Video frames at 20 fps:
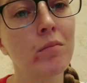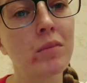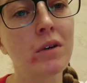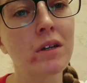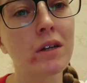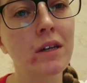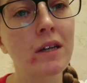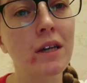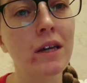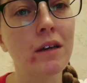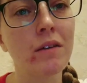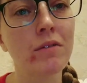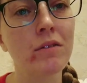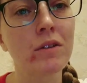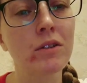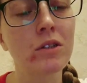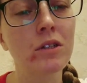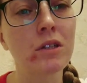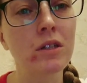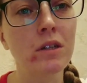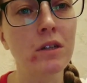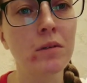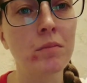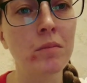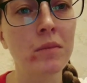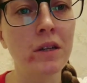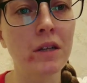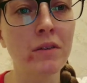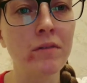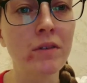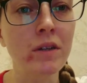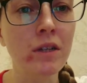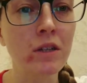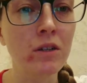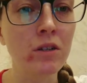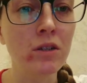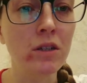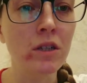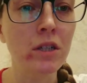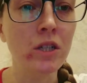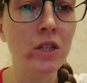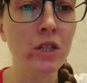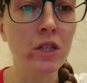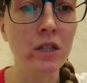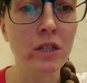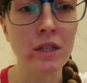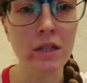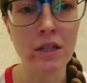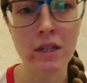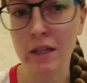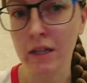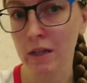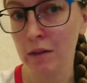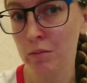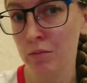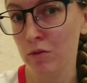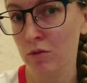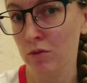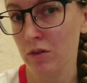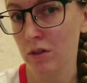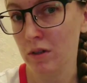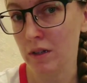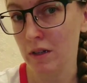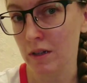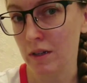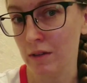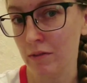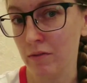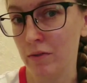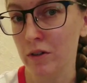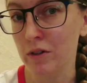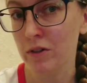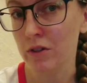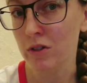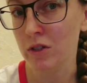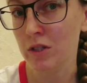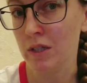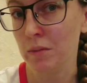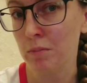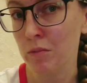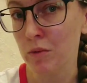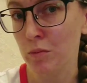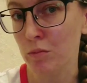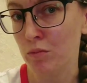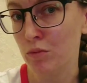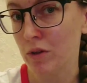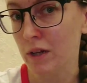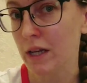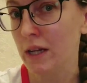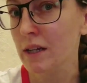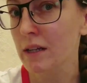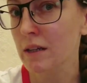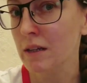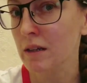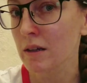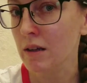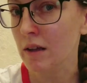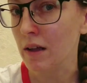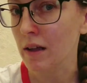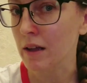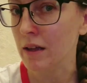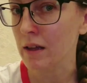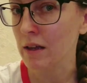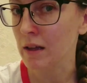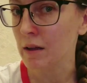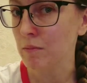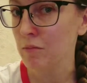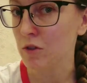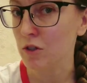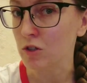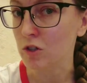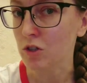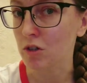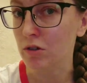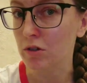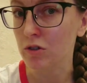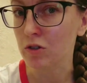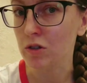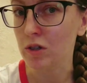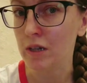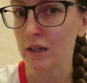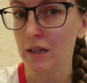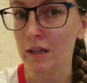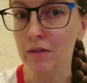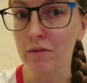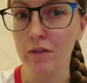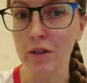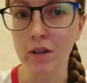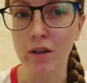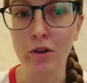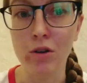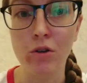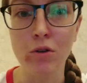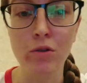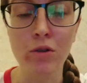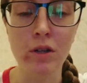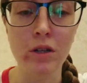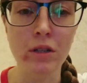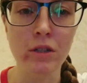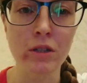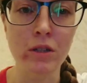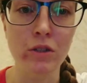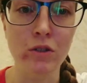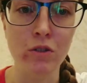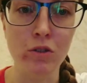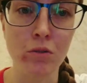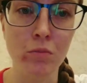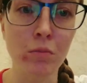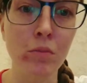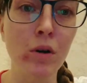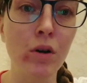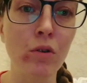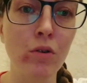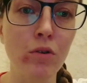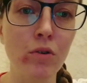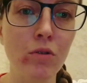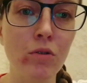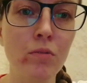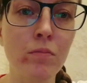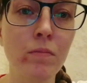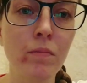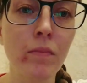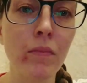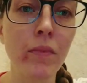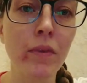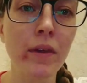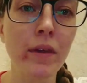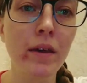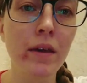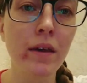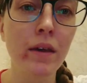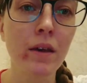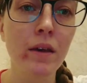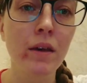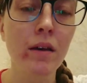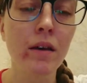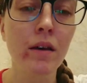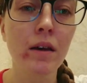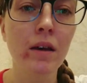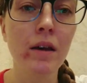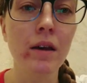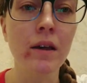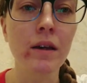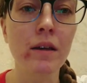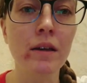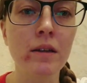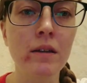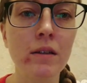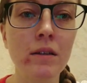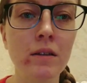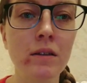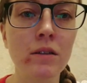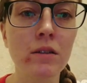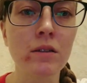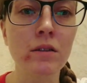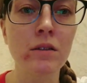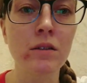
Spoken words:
But I gave it some leave-in conditioner and I put it in a very simple braid. And I'm just going to leave it alone until tomorrow. And